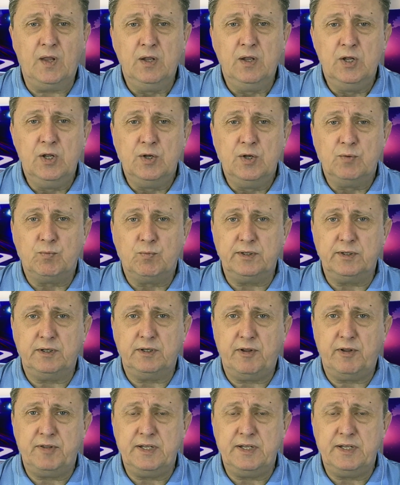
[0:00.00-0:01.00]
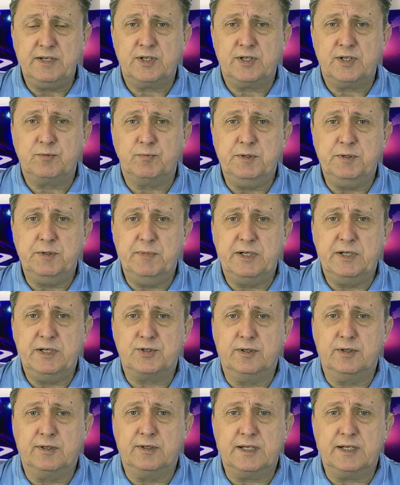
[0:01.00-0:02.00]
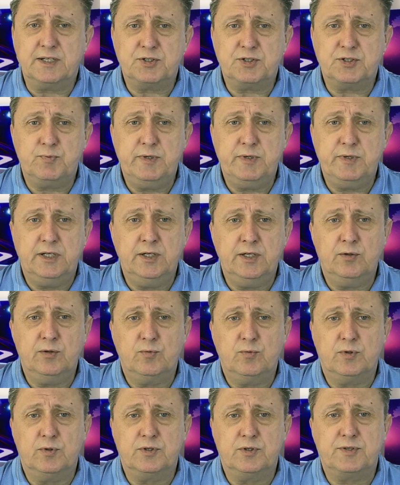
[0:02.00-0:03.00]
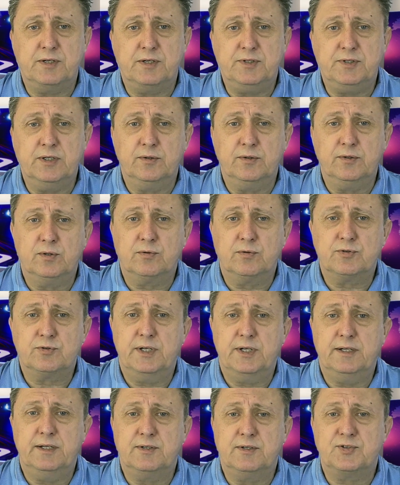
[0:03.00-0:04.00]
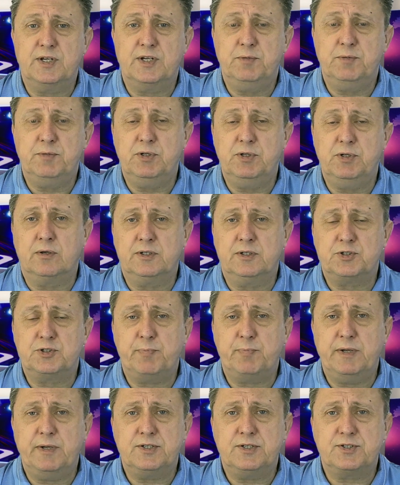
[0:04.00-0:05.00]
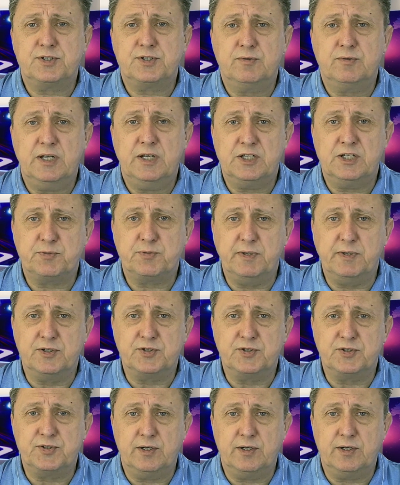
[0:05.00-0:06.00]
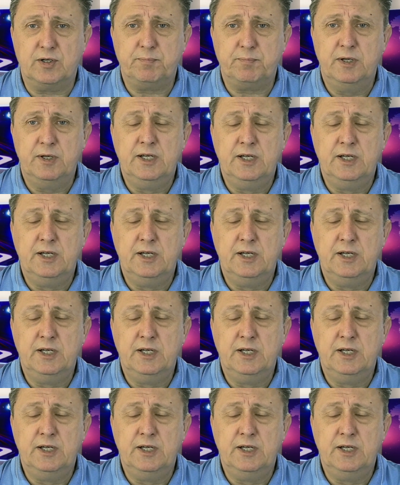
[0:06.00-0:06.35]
One of the things that we mentioned last week here was that Yield Notes and the Decenomy knowledge base has been set up.